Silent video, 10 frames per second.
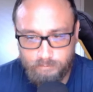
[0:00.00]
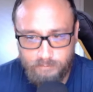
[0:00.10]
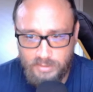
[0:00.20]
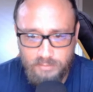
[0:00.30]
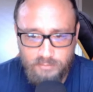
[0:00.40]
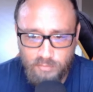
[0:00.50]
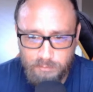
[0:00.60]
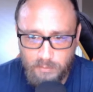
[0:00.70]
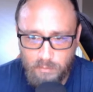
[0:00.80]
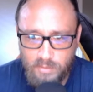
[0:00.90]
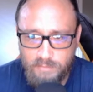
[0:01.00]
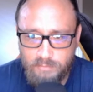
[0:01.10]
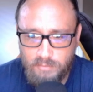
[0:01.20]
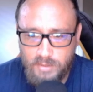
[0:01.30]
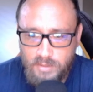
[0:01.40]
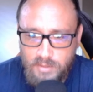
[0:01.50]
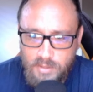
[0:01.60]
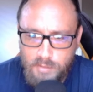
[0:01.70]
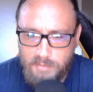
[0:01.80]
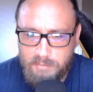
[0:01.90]
Excuse me, rook f3.
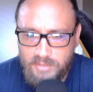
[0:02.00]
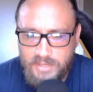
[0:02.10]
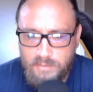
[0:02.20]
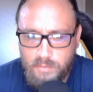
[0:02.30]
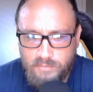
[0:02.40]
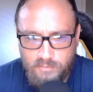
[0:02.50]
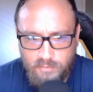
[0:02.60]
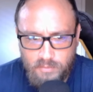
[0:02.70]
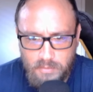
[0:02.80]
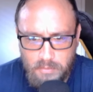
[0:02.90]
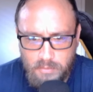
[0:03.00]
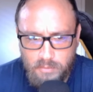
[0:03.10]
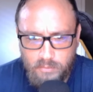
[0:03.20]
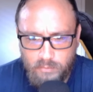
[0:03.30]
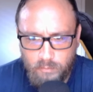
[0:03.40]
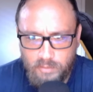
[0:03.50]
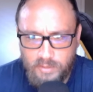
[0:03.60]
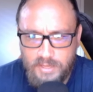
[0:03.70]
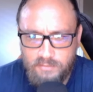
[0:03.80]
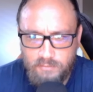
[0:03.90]
My plan was to go rook
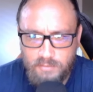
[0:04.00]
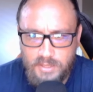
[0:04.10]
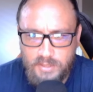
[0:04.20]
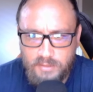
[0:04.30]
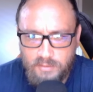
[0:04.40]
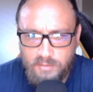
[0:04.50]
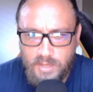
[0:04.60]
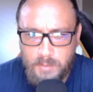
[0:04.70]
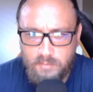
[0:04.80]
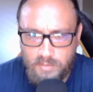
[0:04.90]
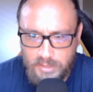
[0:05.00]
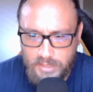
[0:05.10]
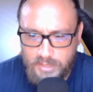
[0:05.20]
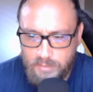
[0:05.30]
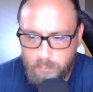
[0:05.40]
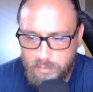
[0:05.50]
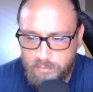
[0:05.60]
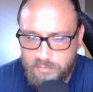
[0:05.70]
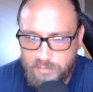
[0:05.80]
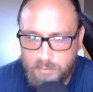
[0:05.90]
h3, capture the knight, and win
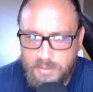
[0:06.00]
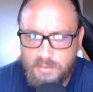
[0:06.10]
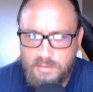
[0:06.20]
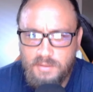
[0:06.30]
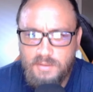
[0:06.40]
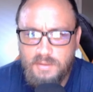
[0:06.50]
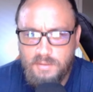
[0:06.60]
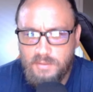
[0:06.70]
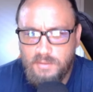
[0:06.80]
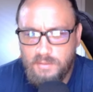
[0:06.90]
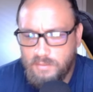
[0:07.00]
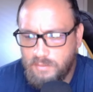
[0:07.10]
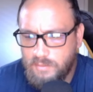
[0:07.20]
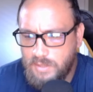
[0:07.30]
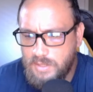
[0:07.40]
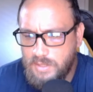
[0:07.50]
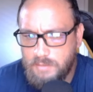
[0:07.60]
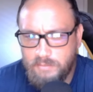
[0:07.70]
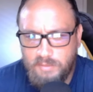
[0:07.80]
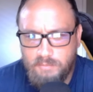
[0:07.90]
with checkmate.
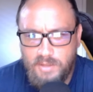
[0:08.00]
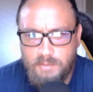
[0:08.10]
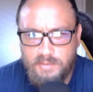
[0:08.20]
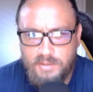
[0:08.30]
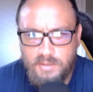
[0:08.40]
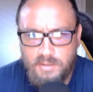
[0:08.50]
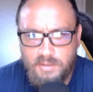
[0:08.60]
Wait, what happened here?